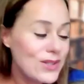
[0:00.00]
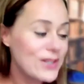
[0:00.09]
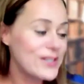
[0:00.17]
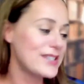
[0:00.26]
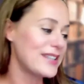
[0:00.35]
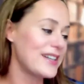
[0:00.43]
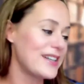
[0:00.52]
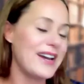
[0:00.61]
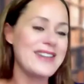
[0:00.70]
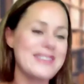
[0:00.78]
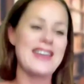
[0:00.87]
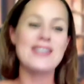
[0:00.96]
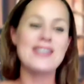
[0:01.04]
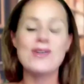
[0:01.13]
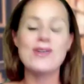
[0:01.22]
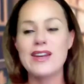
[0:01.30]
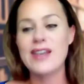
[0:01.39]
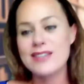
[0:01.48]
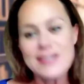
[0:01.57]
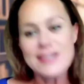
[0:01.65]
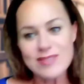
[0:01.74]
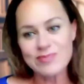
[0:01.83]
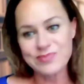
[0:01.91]
Christina. Thank you,
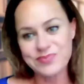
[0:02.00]
audience.